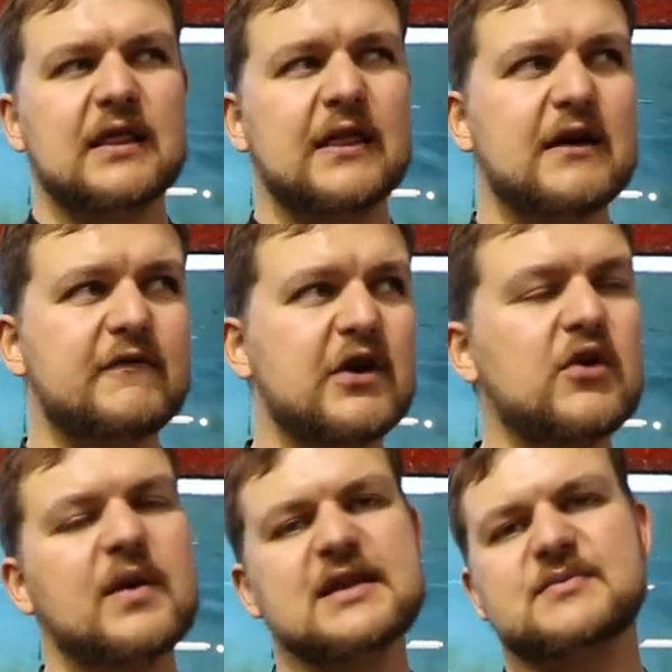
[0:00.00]
They're a
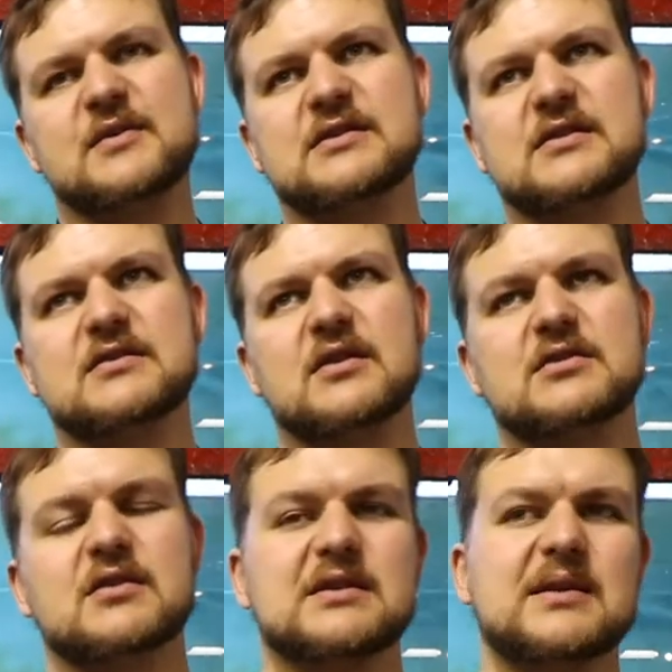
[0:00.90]
very rare species, so
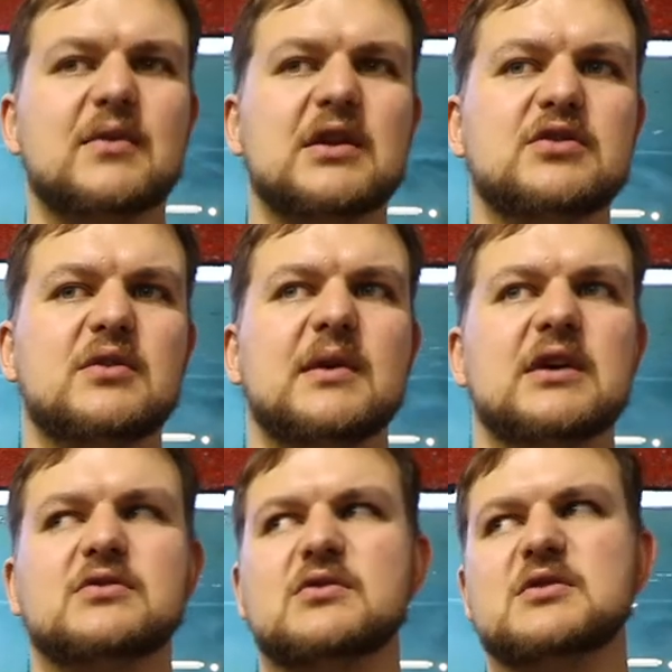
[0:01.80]
it's not something that you're going
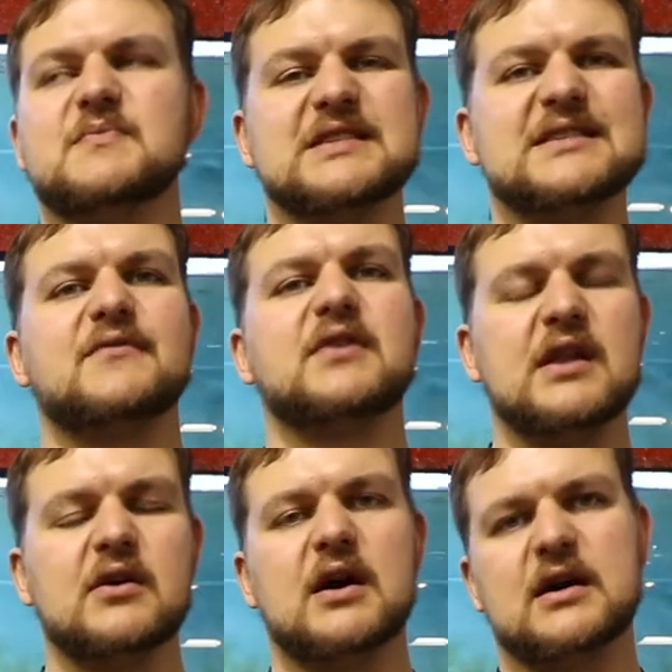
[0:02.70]
to be able to
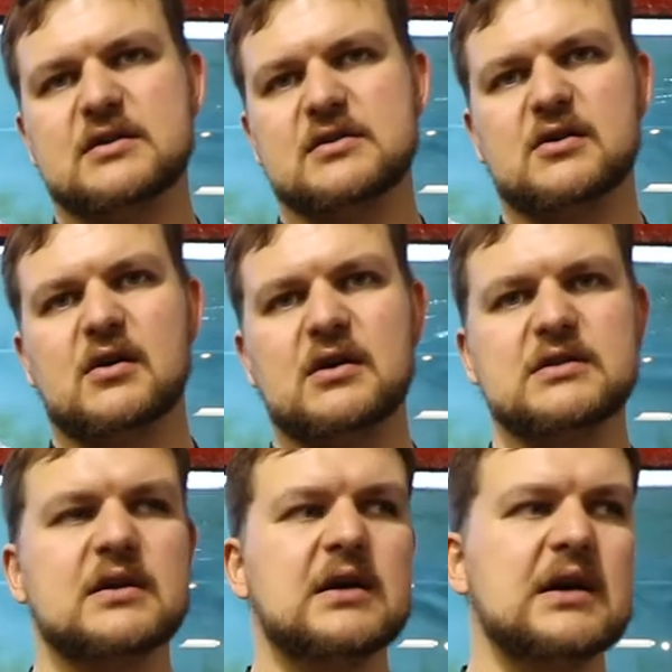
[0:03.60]
specifically go out and
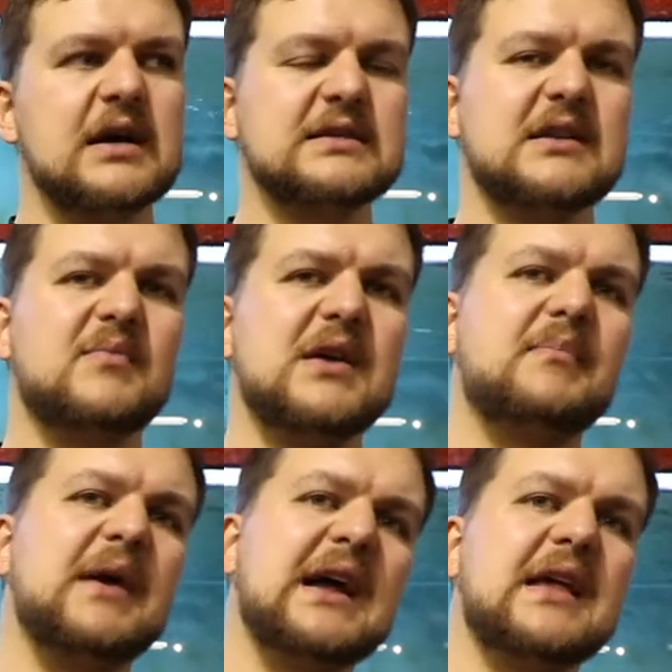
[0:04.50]
target. It's going to be
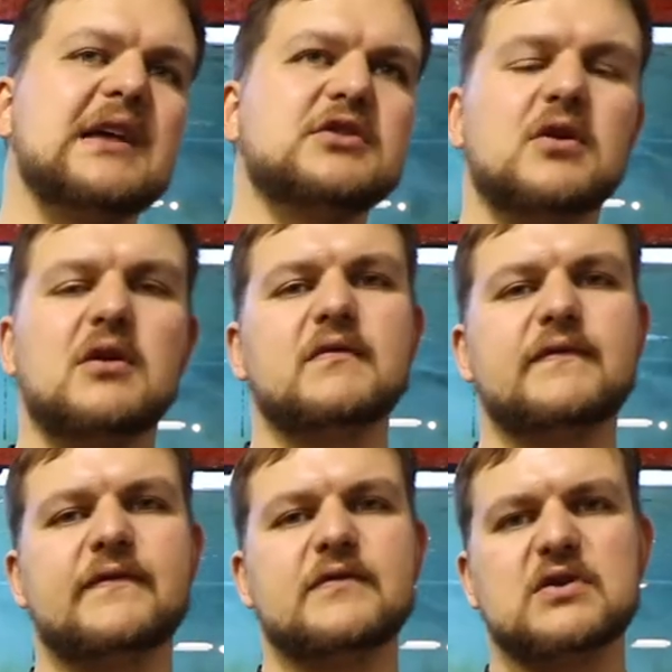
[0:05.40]
a bycatch
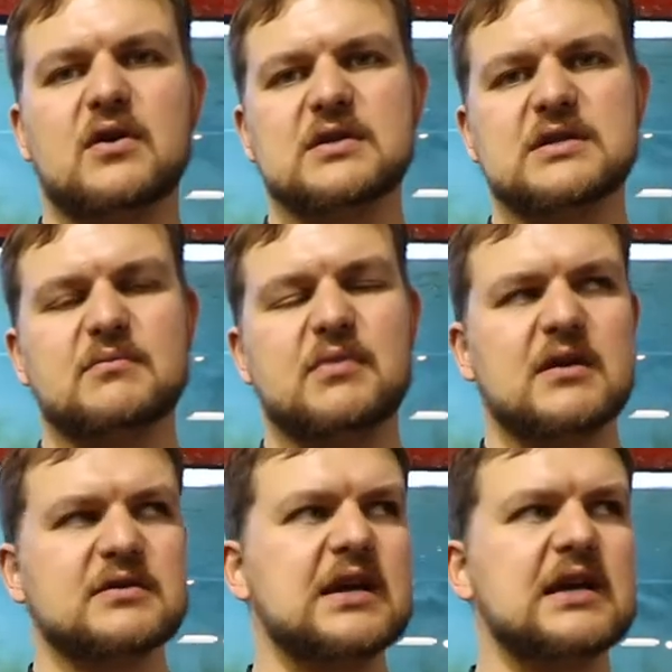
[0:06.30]
of targeting
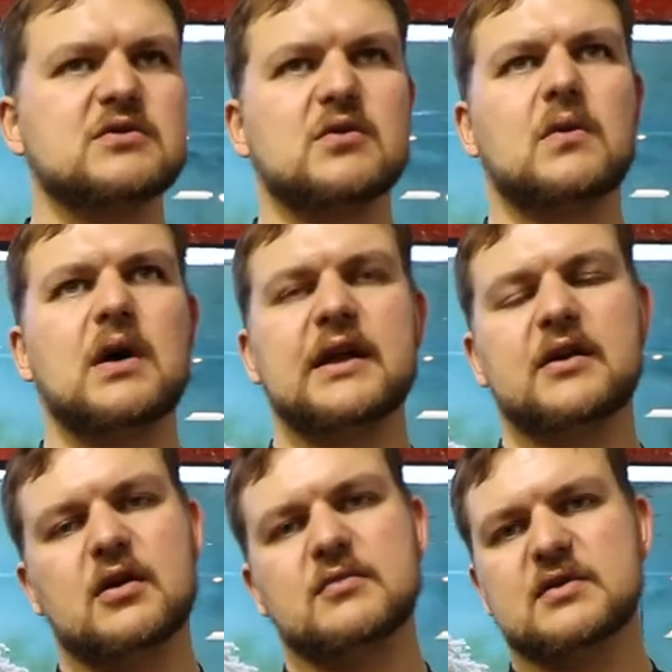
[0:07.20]
brown skates or
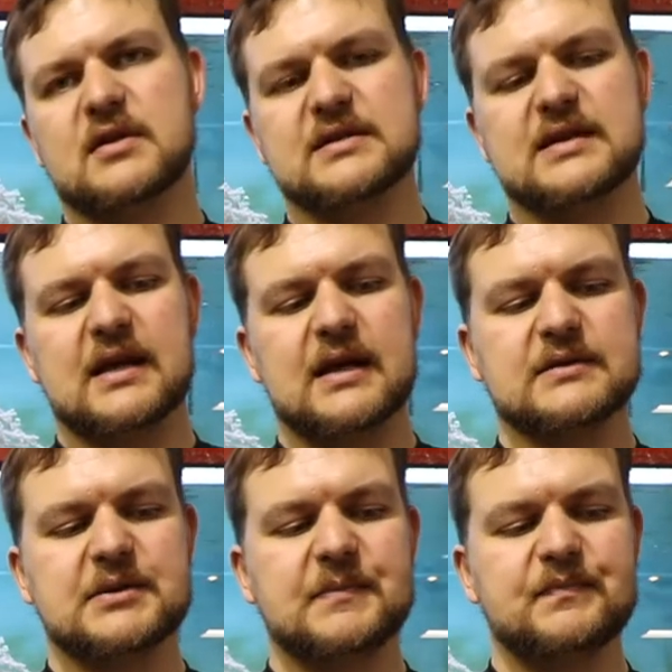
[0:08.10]
honeycombs or things like
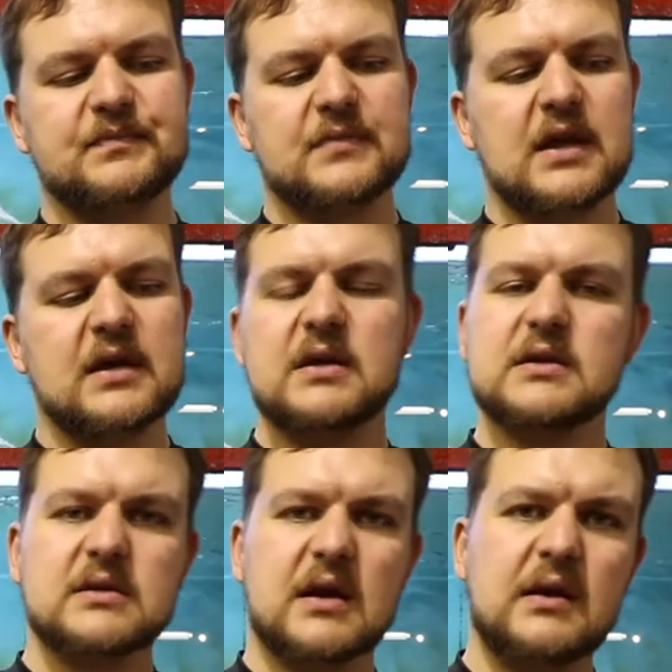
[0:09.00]
that.
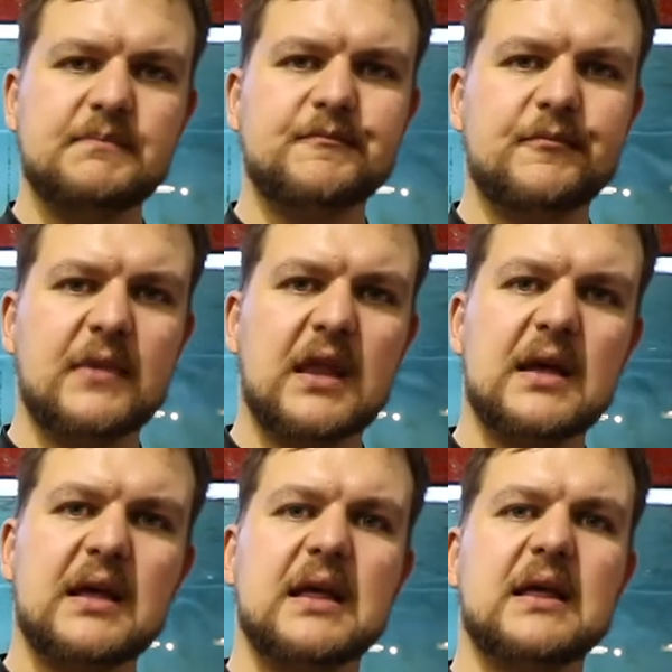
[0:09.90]

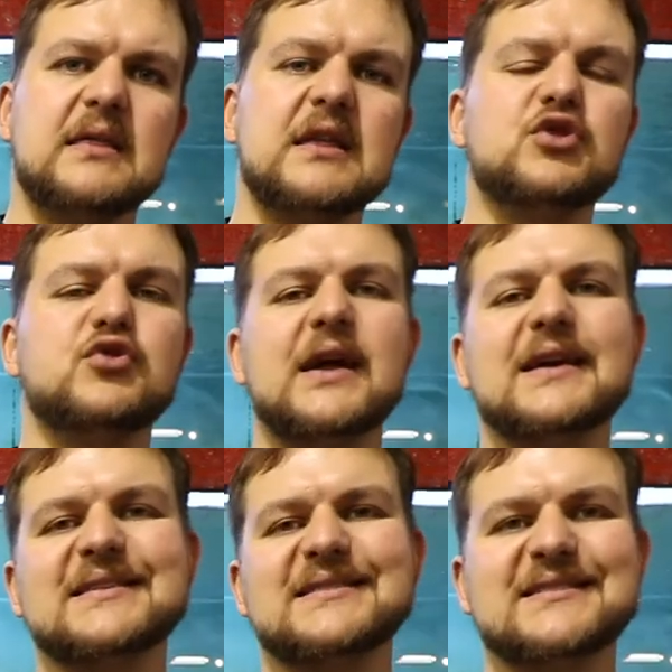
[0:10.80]
Yeah, the
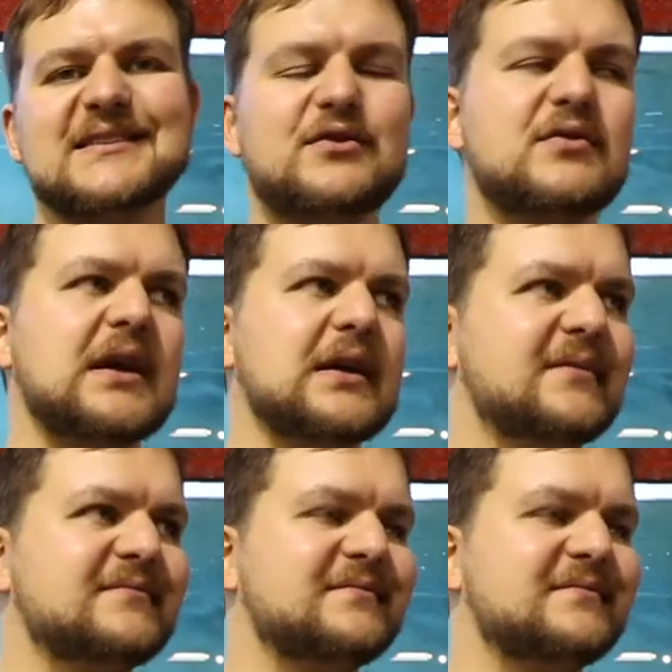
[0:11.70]
dragon stingray.